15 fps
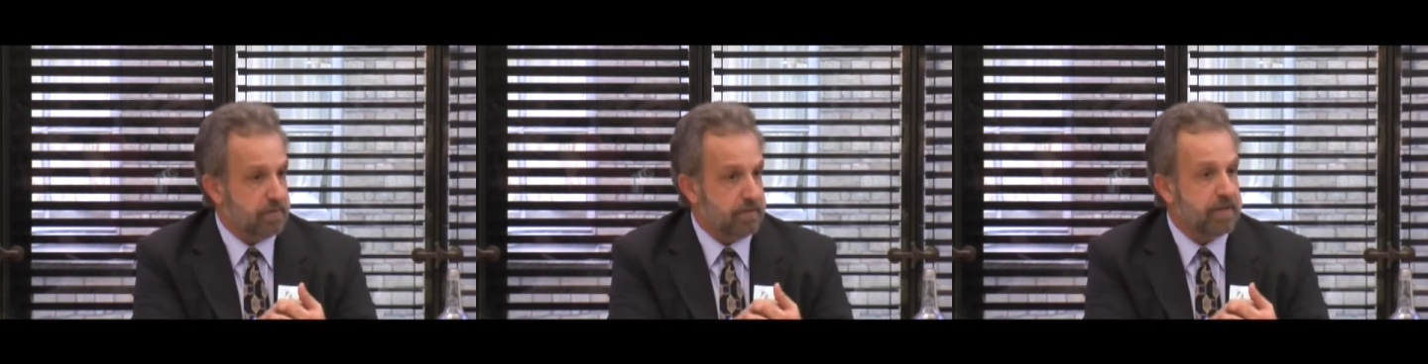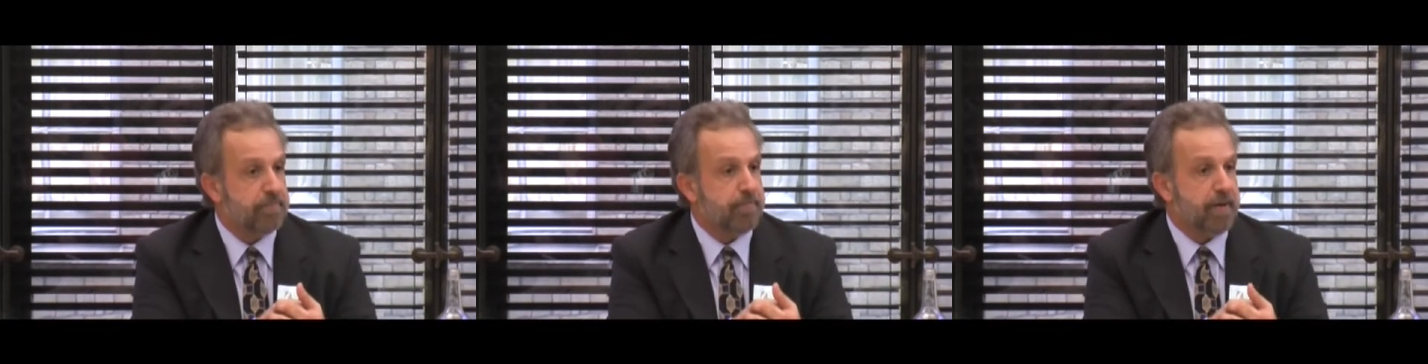
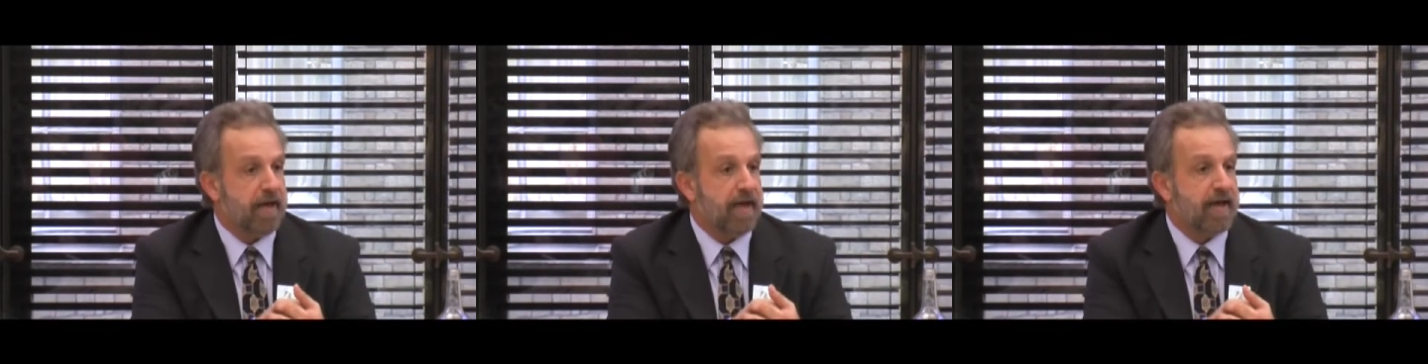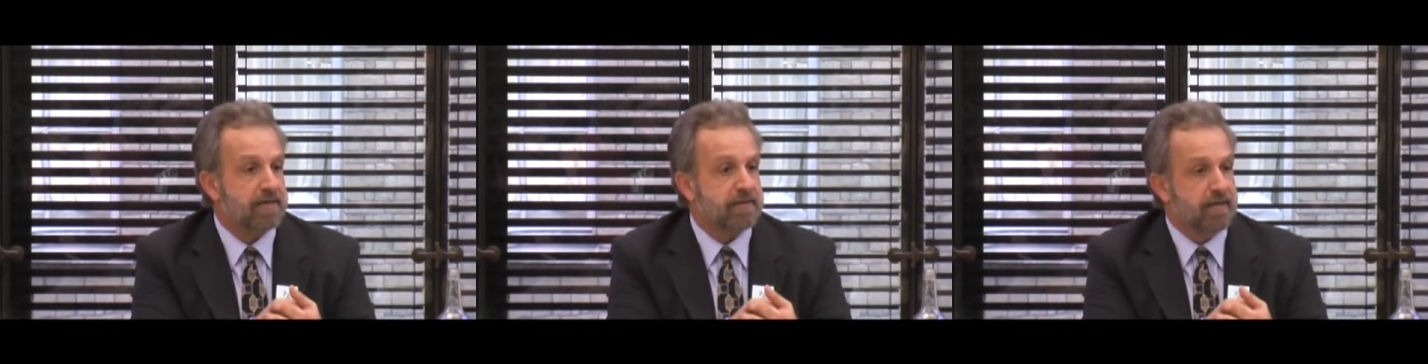
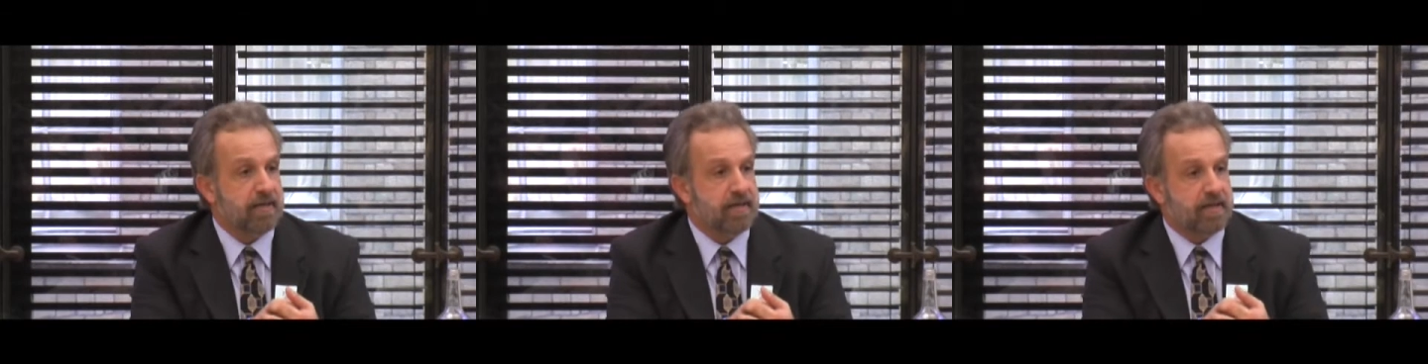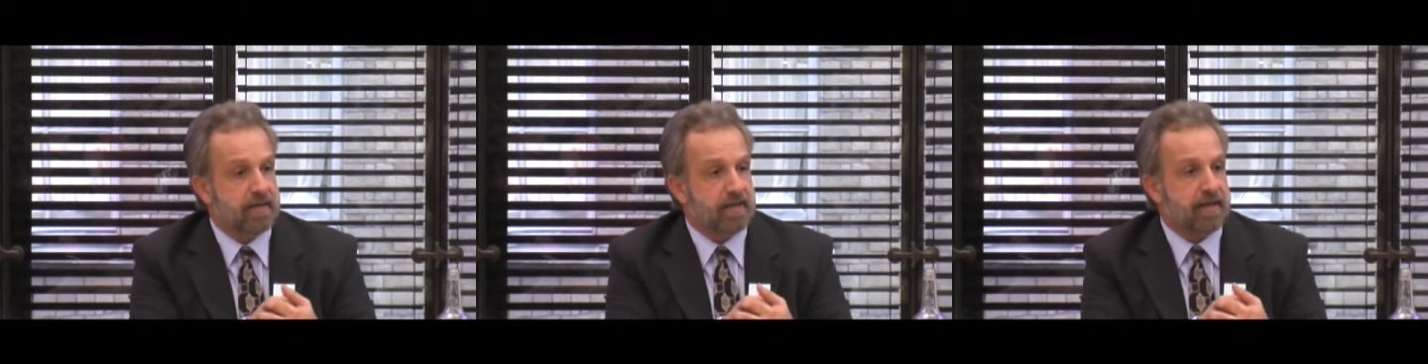impact,
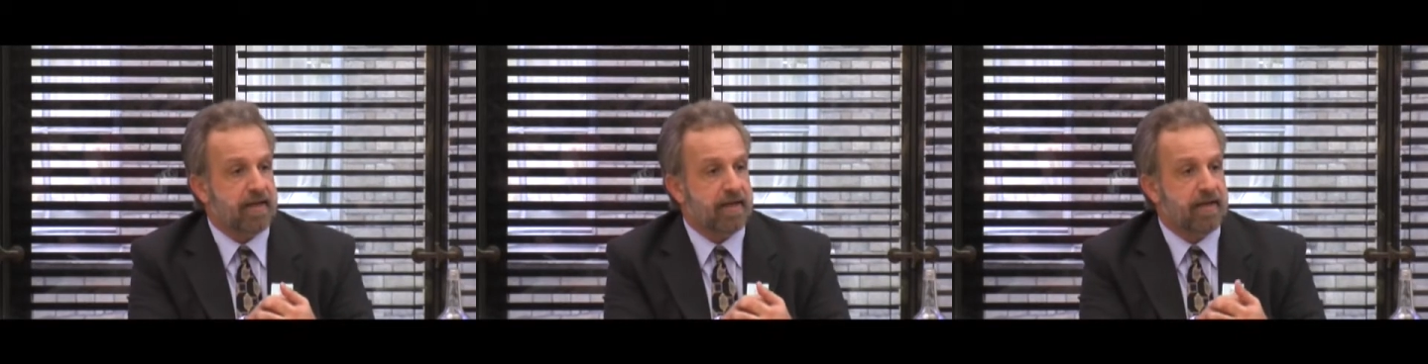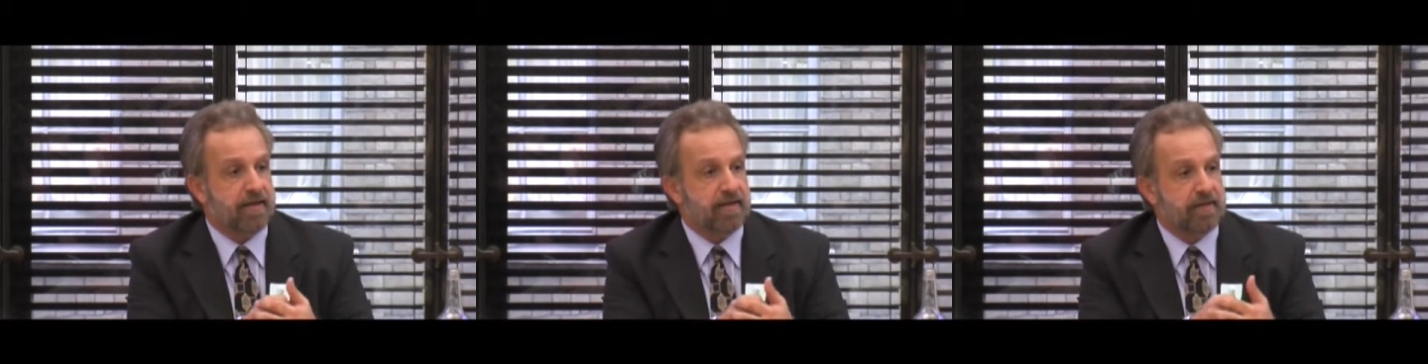
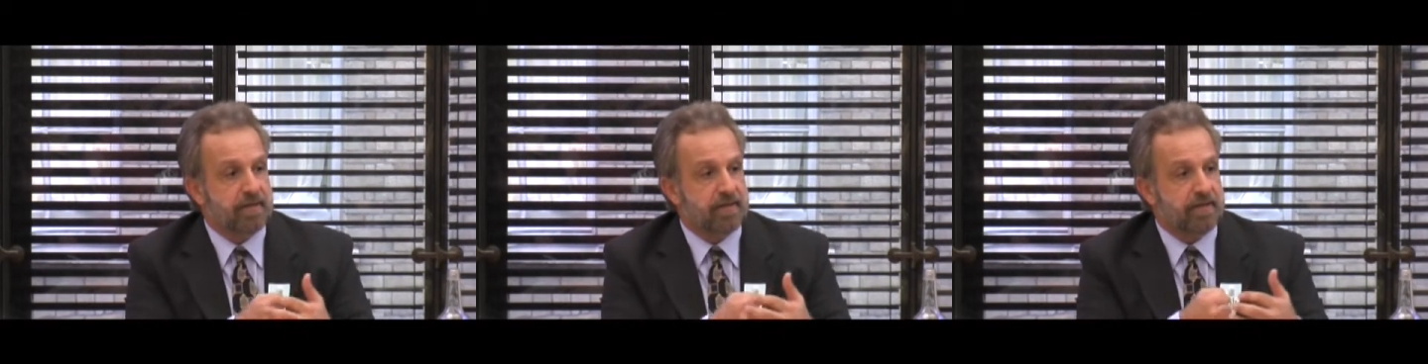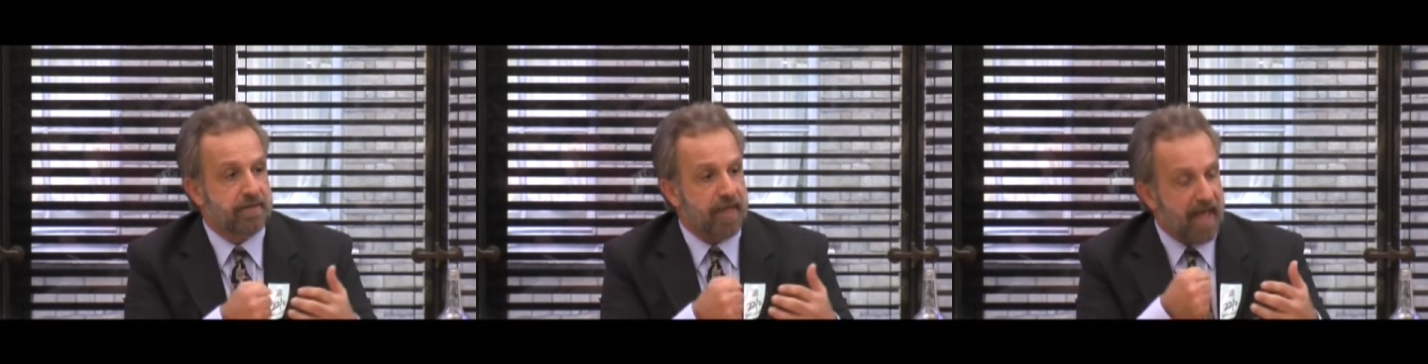and
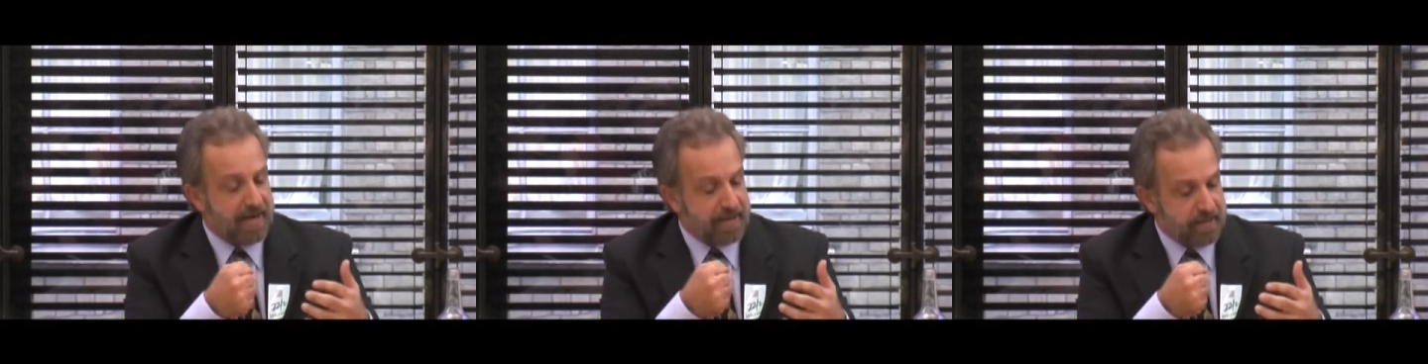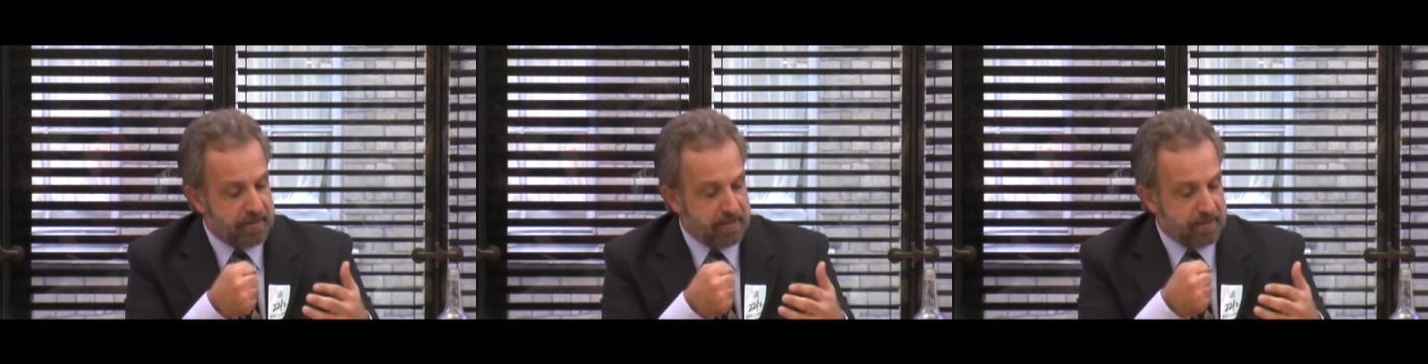
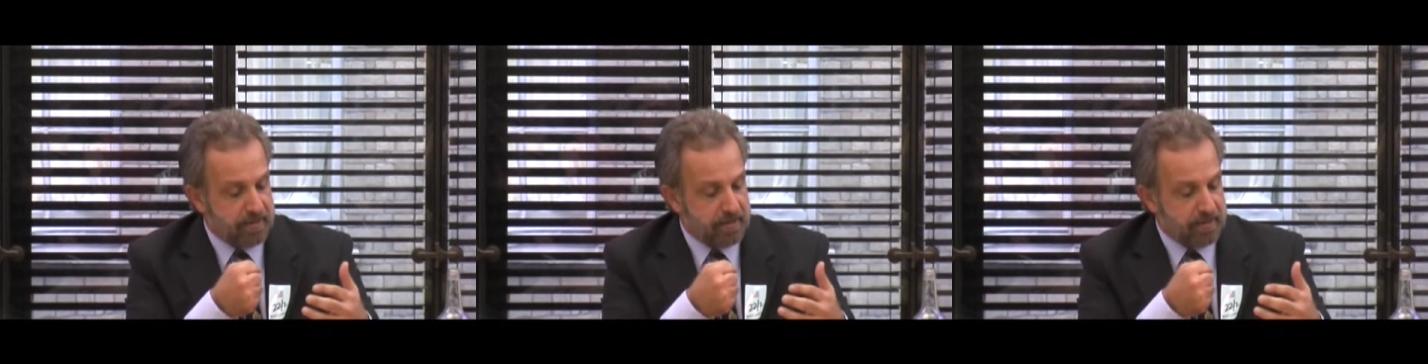that